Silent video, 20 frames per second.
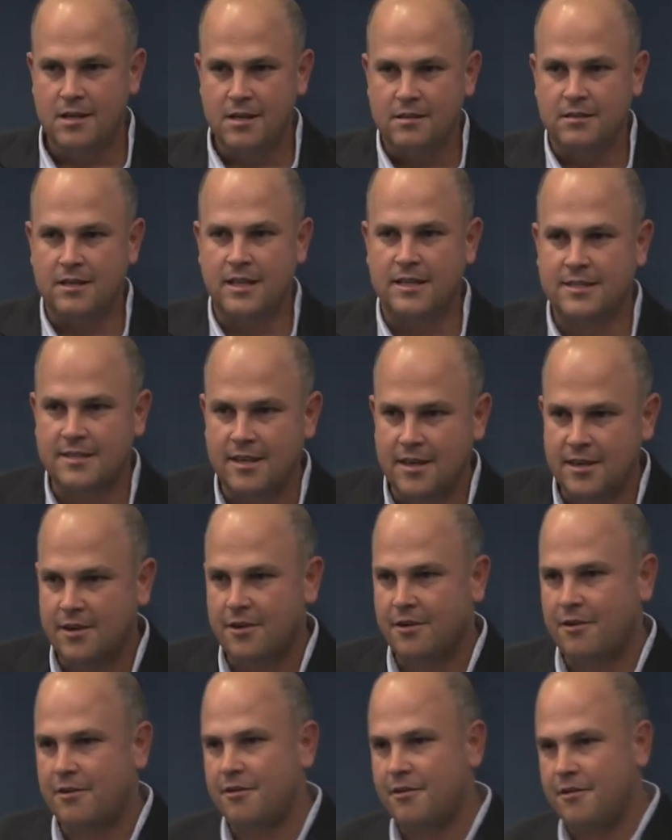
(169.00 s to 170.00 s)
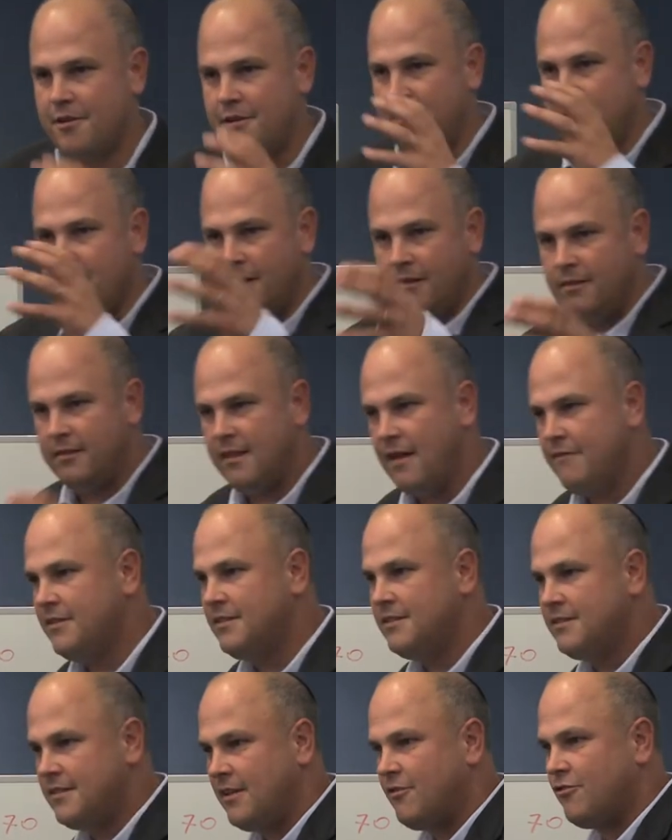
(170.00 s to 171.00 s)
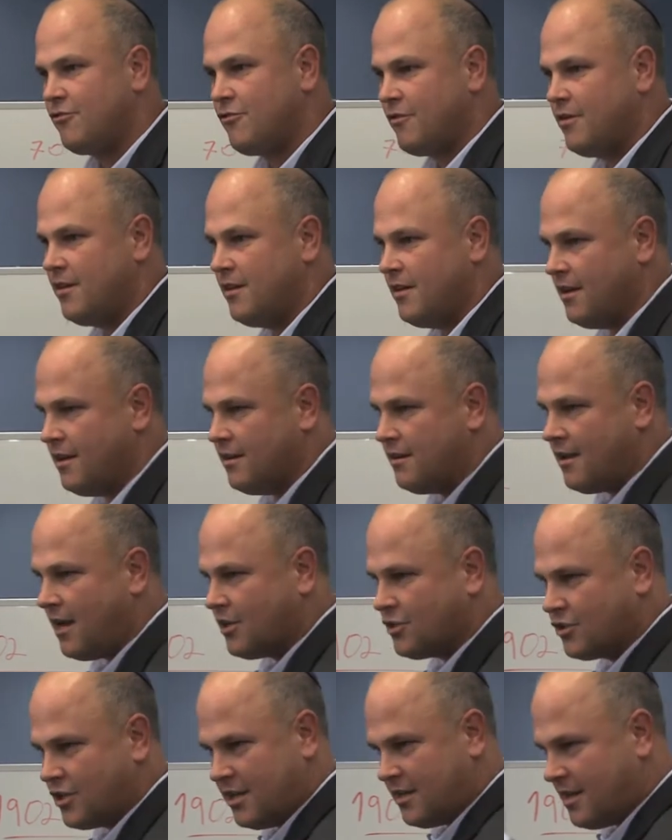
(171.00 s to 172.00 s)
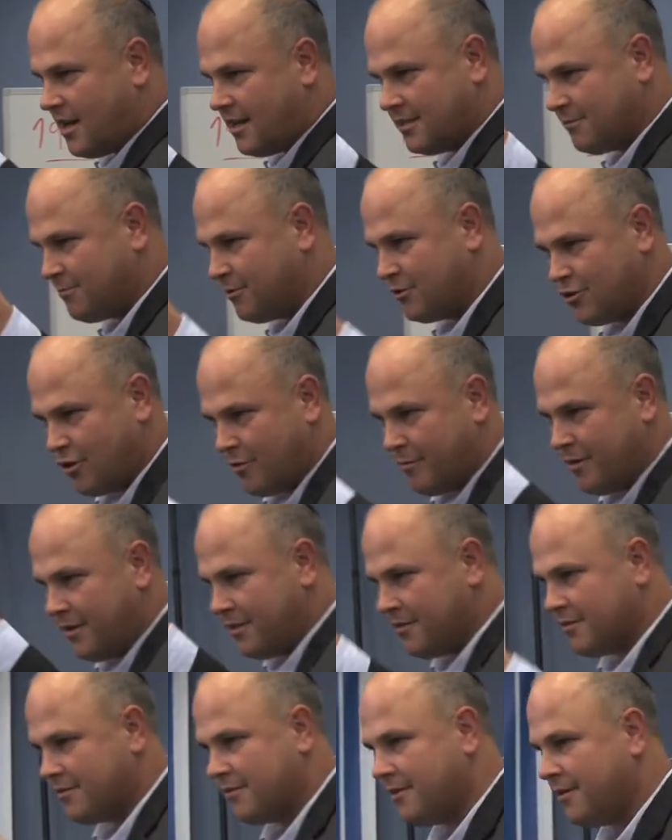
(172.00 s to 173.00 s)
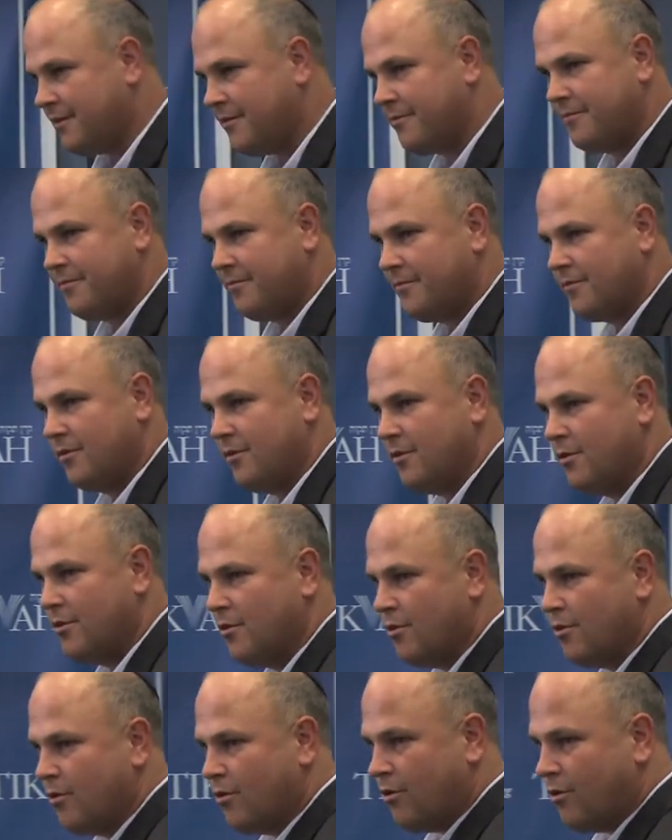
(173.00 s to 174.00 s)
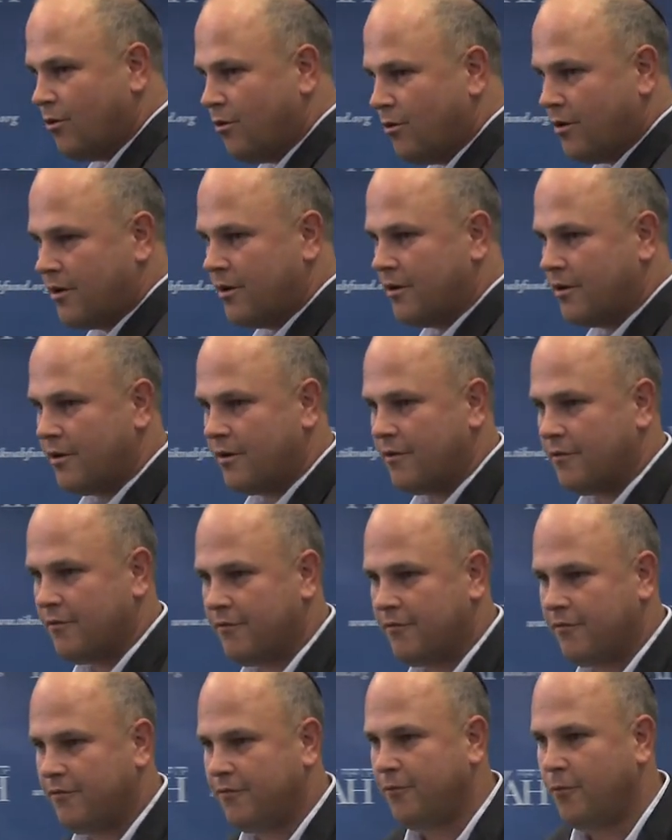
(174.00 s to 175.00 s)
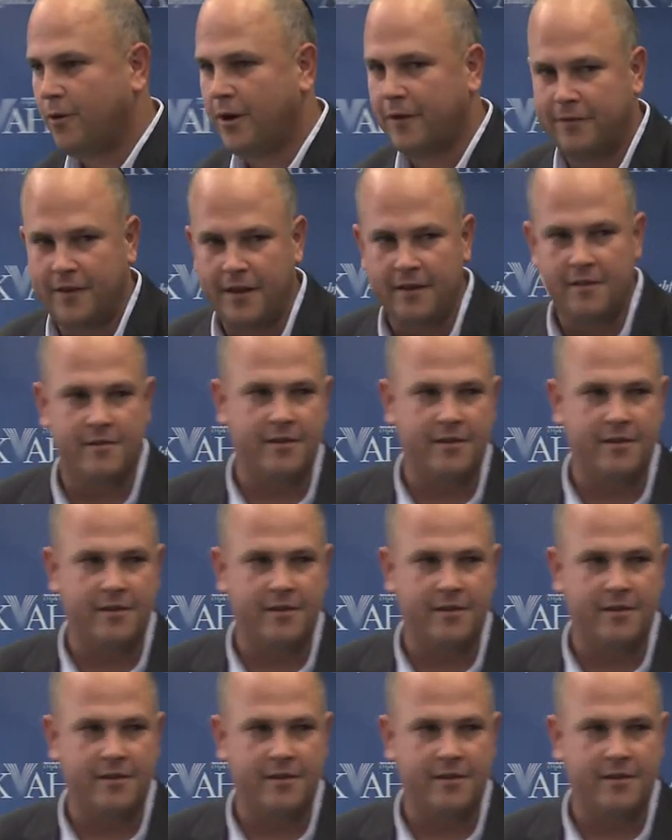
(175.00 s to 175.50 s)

Let's say you're in the 11th century in Ashkenaz, where Germany is today or 14th